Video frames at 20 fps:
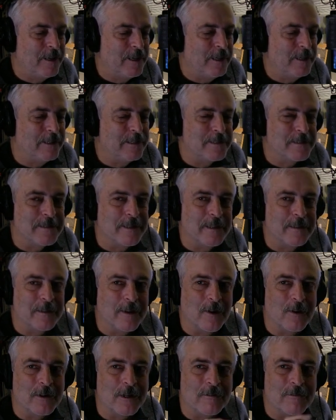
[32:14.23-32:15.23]
is that
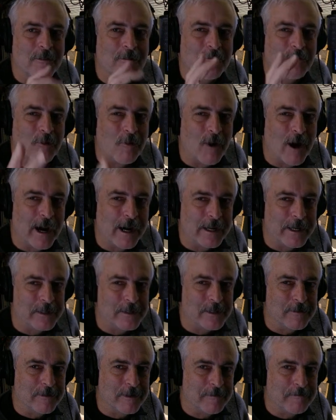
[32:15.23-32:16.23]
there are different
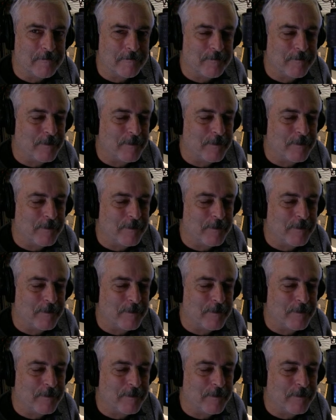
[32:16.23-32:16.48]
varieties of it.